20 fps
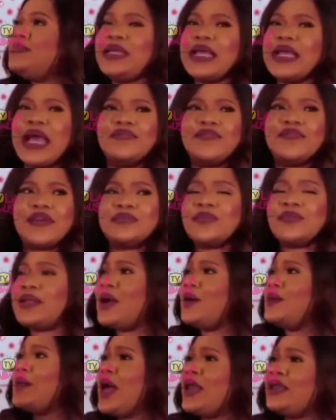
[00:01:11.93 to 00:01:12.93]
That
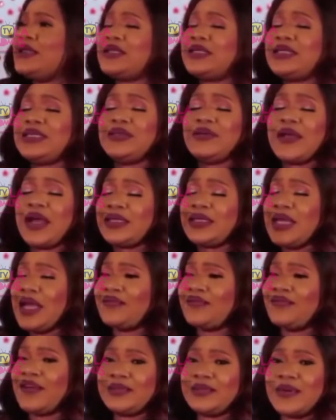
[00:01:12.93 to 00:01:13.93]
auntie, I said Aunt Fatima,
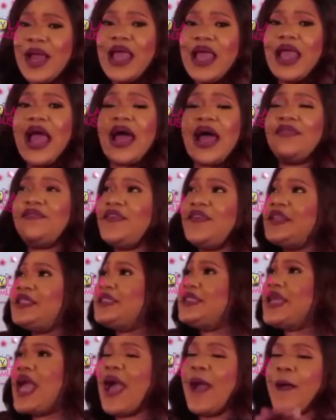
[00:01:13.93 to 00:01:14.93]
and Fetiam,
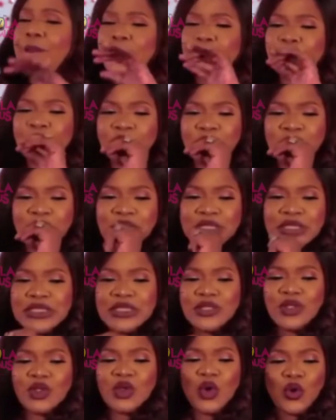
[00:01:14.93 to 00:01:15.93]
Sing
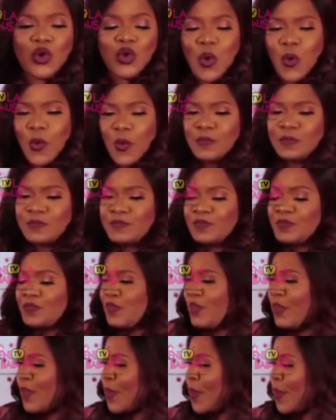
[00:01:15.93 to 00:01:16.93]
Dodo,
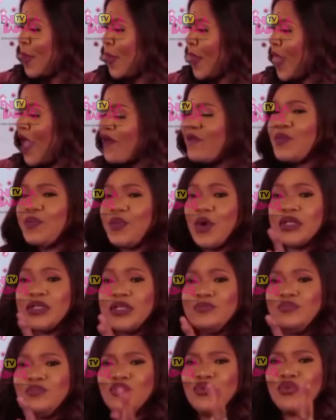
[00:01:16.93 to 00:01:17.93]
everybody,
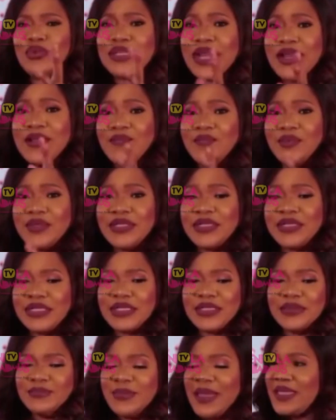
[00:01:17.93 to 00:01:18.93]
celebrity,
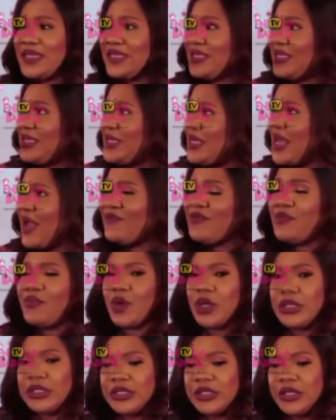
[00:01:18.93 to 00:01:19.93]
Messi, everybody.
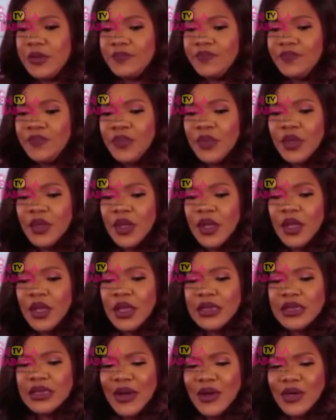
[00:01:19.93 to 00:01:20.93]
That
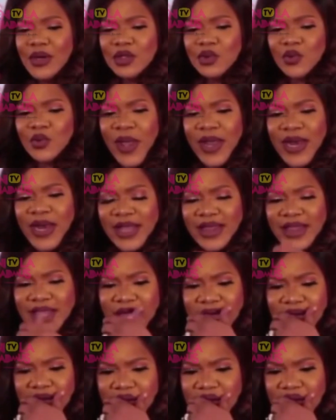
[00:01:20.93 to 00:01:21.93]
was when I think it
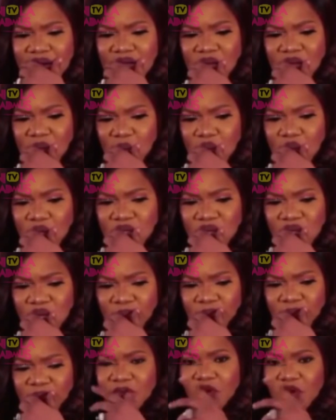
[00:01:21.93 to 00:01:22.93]
was um,
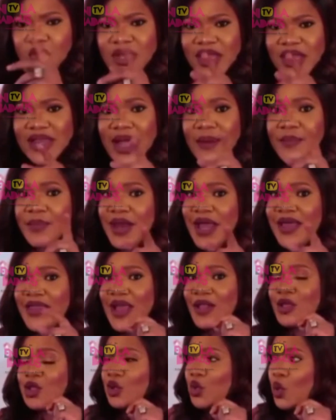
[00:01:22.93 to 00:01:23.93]
Folukeda and Mola that took
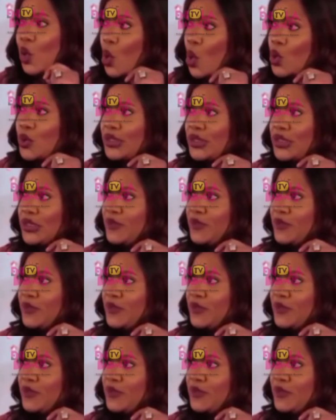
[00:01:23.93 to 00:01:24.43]
us.